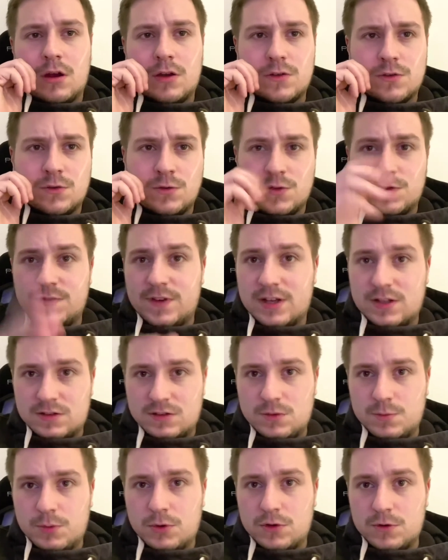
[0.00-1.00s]
to go as fast as
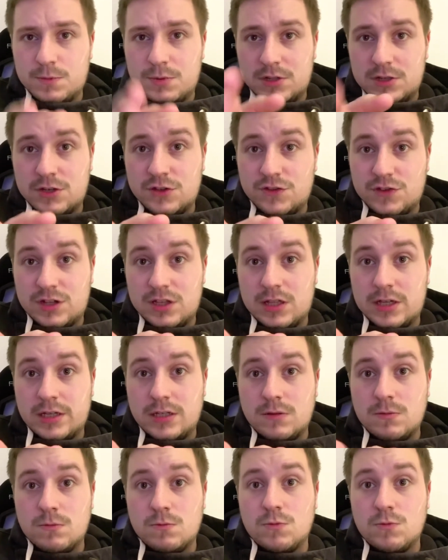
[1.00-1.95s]
possible in a straight line,